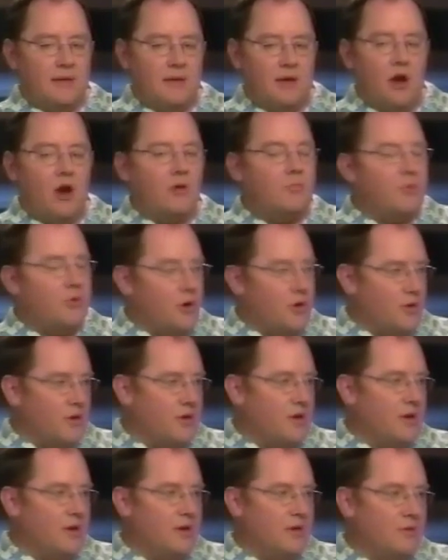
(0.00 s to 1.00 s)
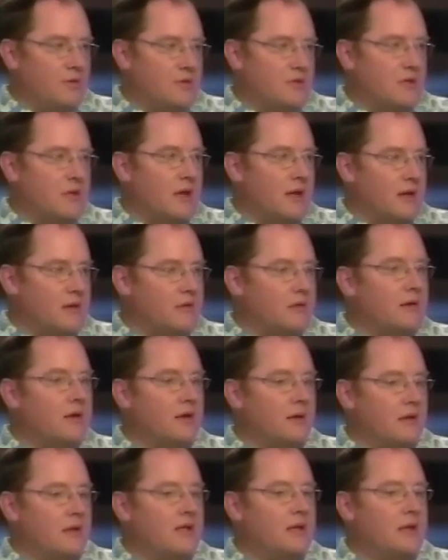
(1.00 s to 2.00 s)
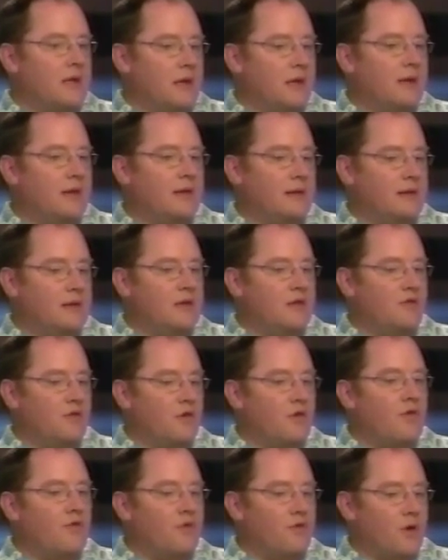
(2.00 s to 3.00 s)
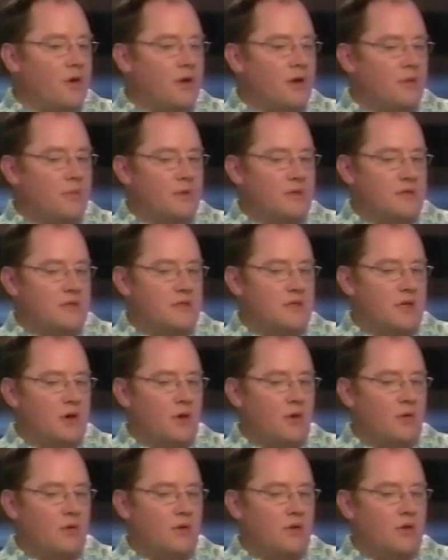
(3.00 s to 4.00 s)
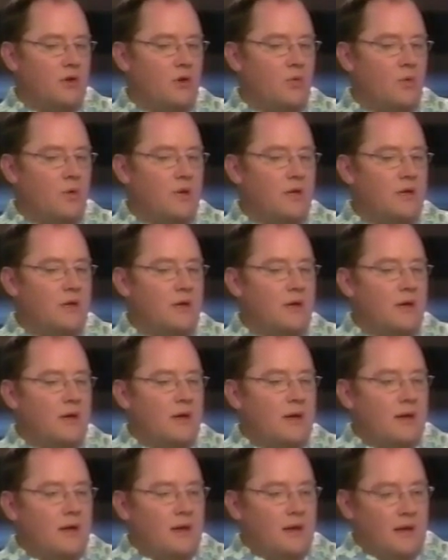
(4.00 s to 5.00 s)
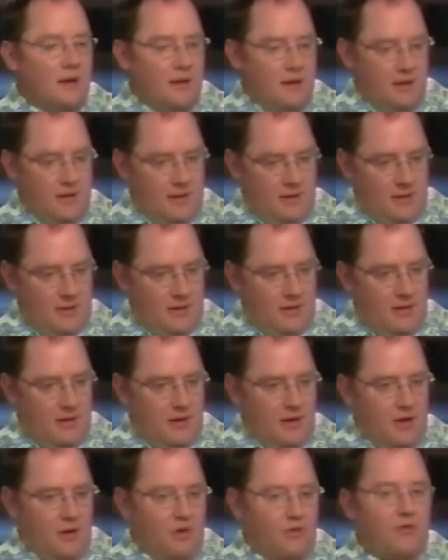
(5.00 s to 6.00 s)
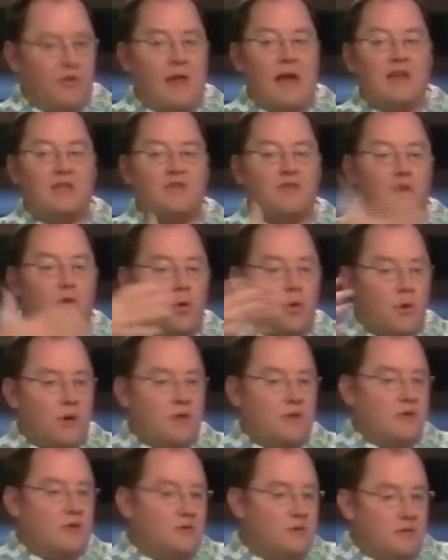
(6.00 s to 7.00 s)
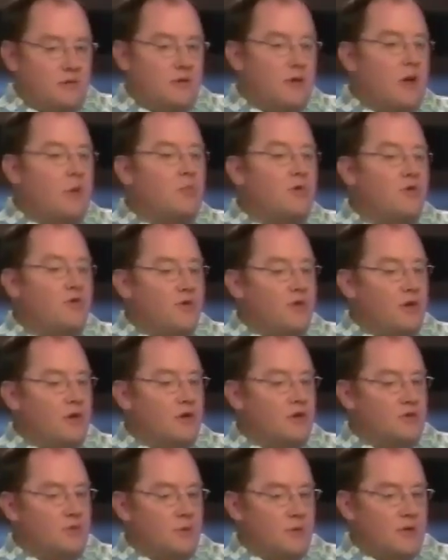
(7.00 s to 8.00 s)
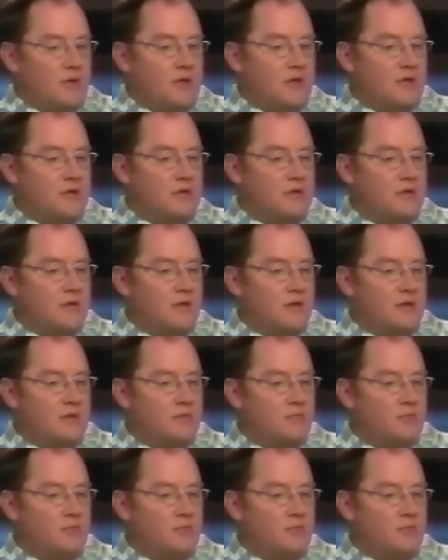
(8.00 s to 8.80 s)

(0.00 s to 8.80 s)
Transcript: heartbroken, and it was like difficult for him. And so, you know, when, you know, flash forward to a number of years when his